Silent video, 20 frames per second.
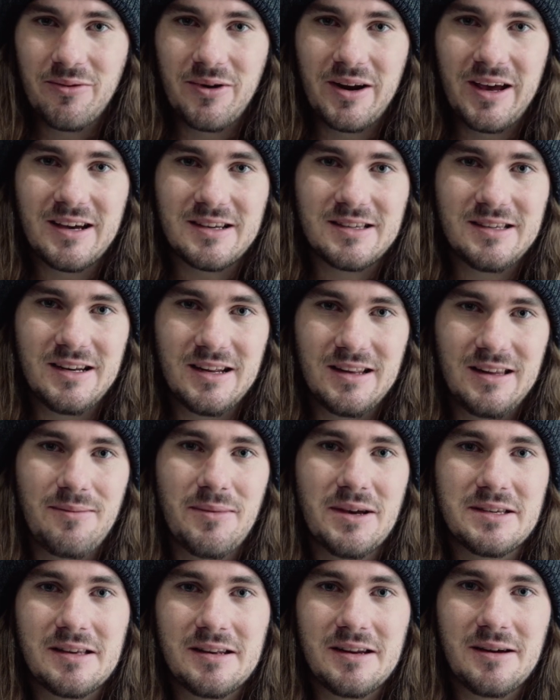accidentally
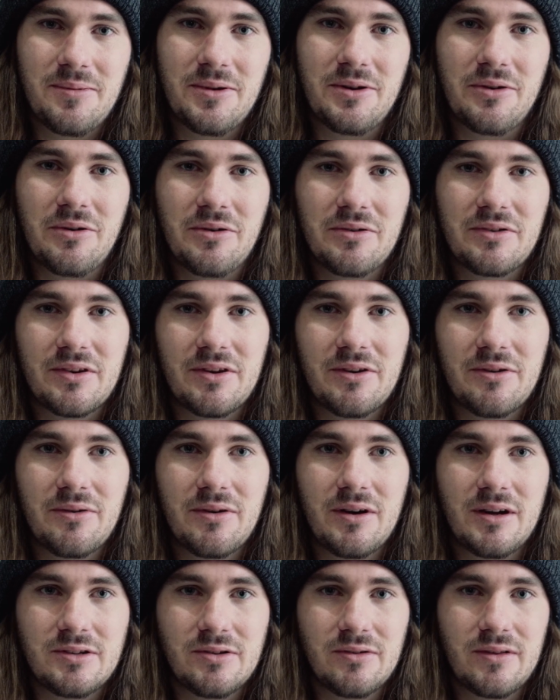mess it up at all.
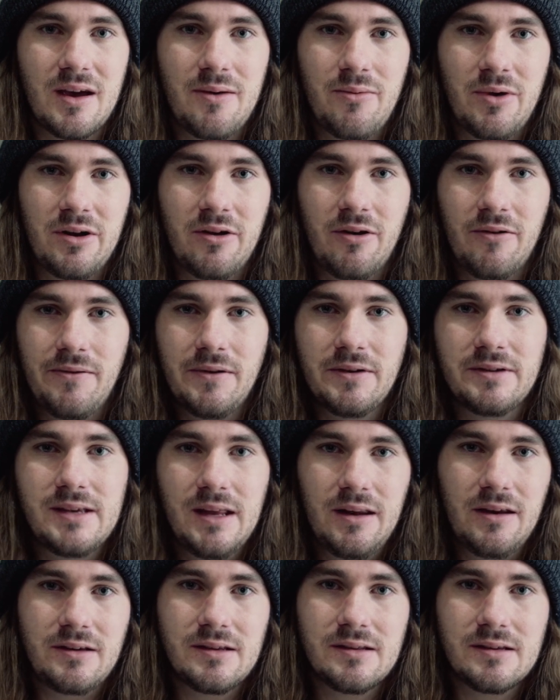So I took that one off and
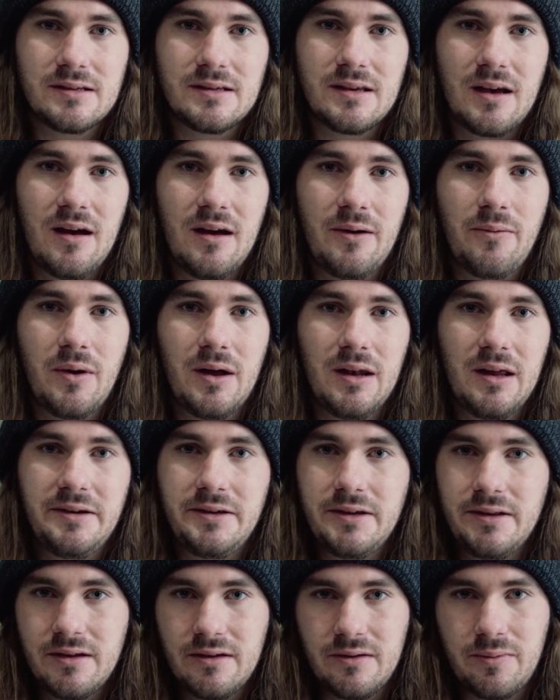set it to the side while I
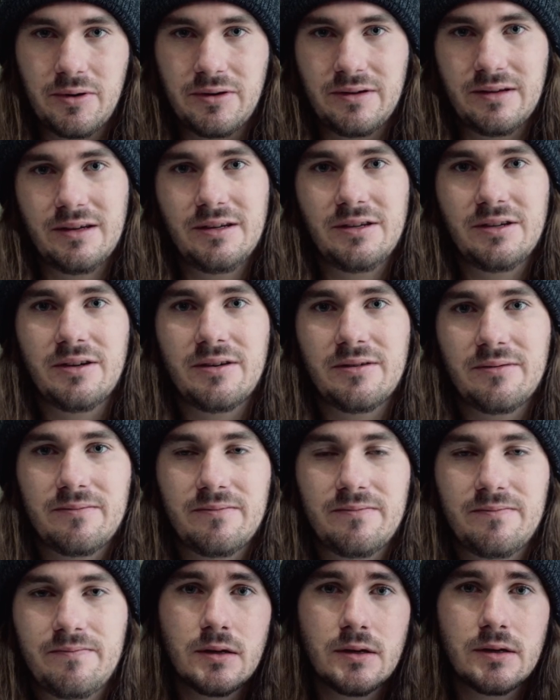did this procedure.
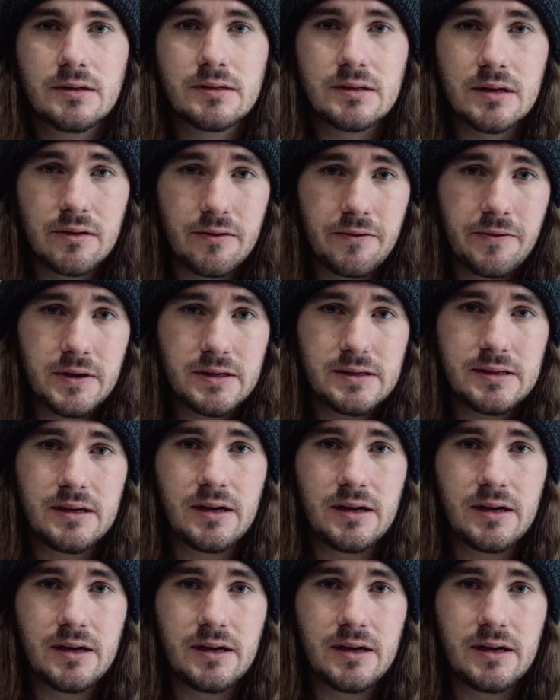So the first